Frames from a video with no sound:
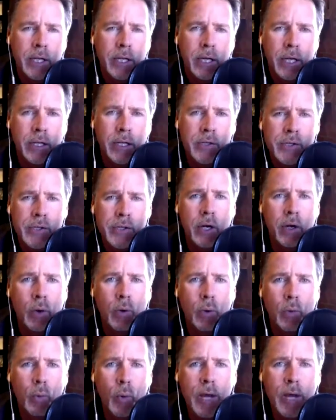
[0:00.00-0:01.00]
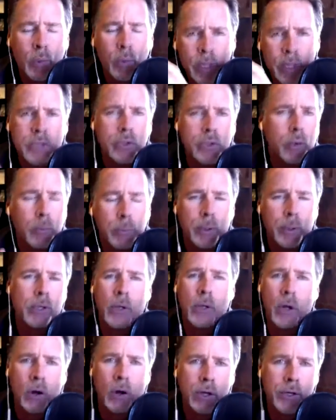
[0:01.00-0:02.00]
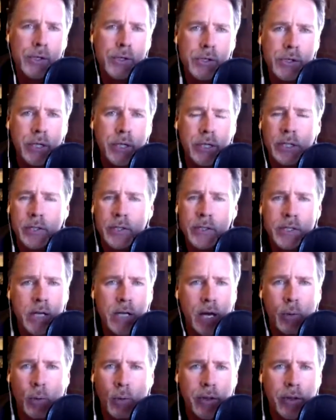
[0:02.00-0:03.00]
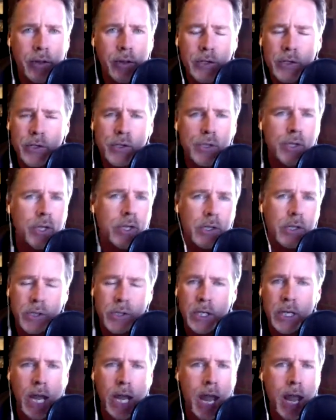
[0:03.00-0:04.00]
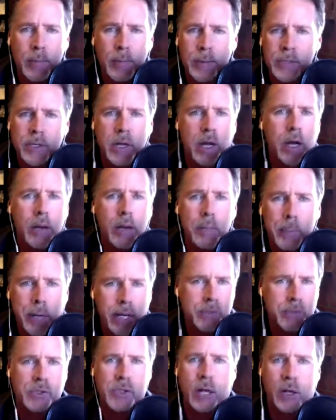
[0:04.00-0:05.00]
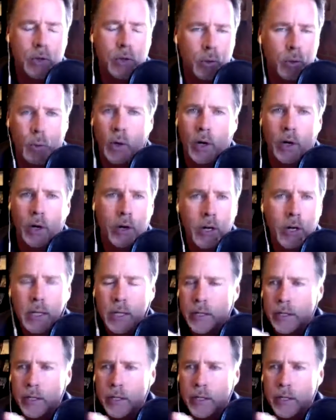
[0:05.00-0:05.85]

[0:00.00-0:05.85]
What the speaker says: And so when we do a book launch, it's not one of these cheesy Amazon bestseller where,